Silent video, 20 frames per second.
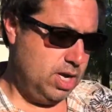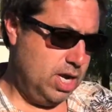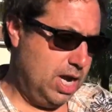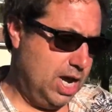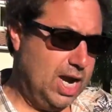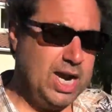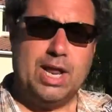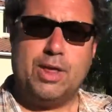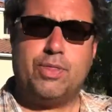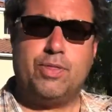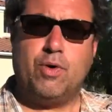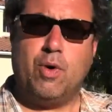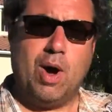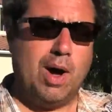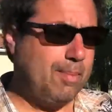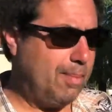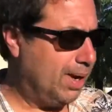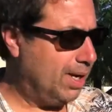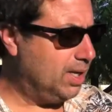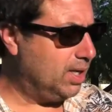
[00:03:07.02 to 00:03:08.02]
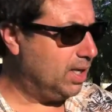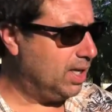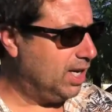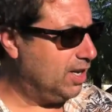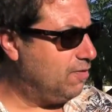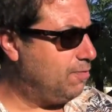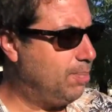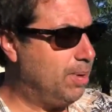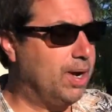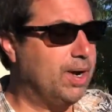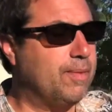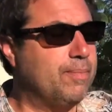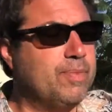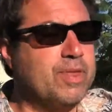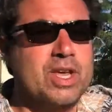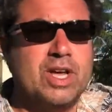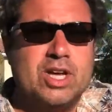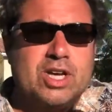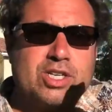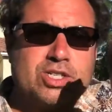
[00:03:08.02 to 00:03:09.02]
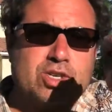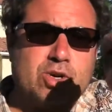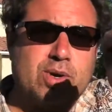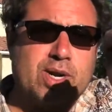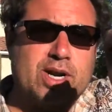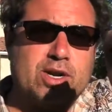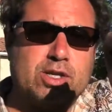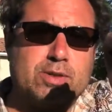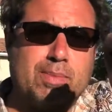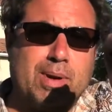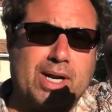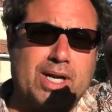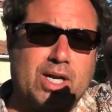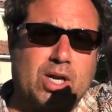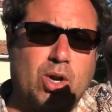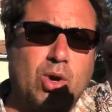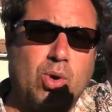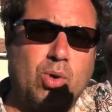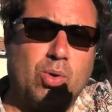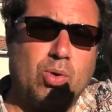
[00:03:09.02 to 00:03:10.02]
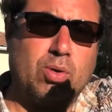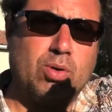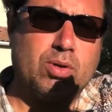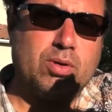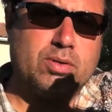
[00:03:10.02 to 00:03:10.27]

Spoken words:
And I throw out my little leaf bud. So here's my little hole.